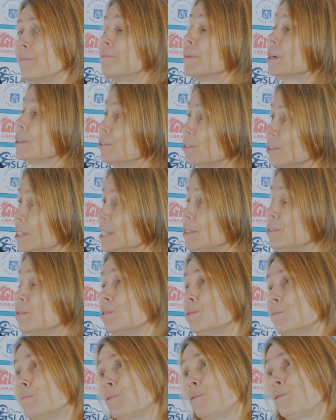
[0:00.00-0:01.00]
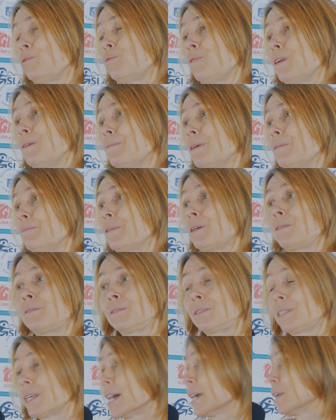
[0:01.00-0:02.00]
But you need to support women,
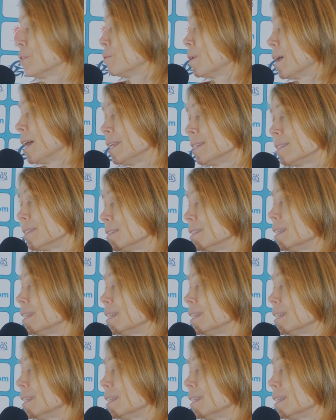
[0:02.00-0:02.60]
because otherwise